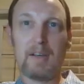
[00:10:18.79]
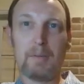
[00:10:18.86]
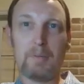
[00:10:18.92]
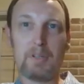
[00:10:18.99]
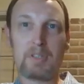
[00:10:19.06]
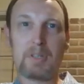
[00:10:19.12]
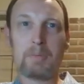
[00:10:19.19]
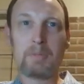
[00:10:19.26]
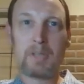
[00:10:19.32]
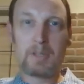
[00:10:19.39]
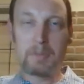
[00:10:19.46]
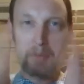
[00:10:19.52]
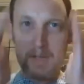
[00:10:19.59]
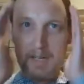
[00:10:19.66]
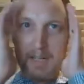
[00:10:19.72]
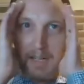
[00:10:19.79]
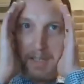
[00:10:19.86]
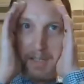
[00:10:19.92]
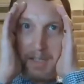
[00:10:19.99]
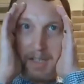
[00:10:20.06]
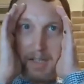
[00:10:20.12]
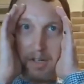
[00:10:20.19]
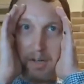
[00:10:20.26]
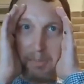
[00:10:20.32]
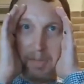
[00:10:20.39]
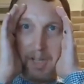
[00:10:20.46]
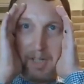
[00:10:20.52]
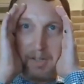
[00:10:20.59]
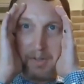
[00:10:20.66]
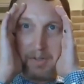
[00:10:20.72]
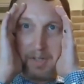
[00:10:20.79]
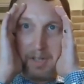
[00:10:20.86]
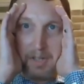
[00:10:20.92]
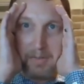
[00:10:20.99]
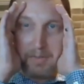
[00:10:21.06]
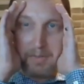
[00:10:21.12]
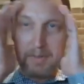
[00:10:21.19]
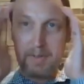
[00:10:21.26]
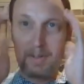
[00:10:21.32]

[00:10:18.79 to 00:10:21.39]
but sometimes we kind of have to take our blinders off